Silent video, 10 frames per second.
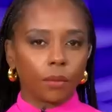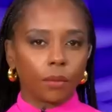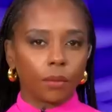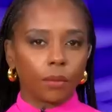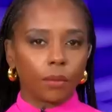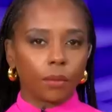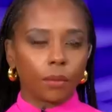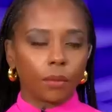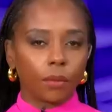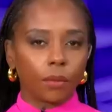
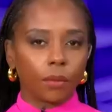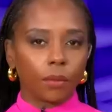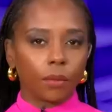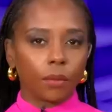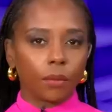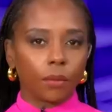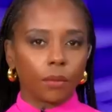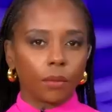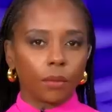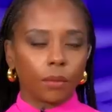
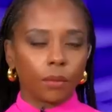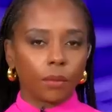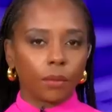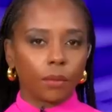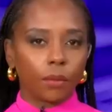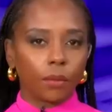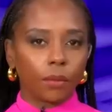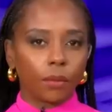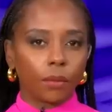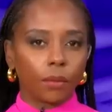
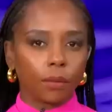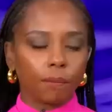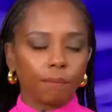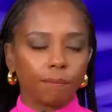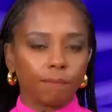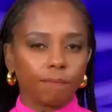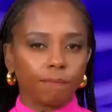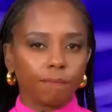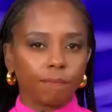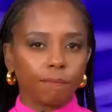[no speech]